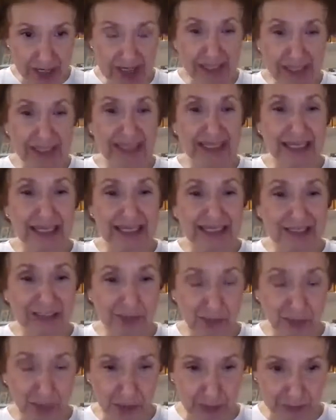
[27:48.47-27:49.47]
as a
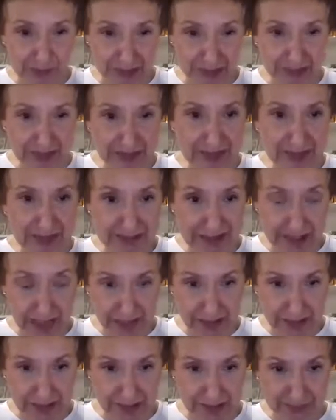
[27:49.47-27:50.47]
woman, this
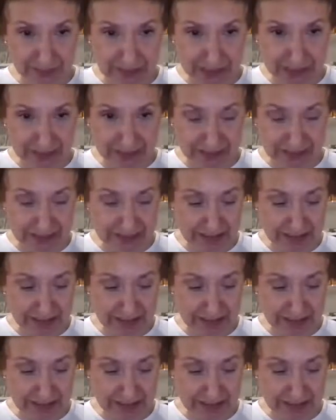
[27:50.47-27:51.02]
alchemist,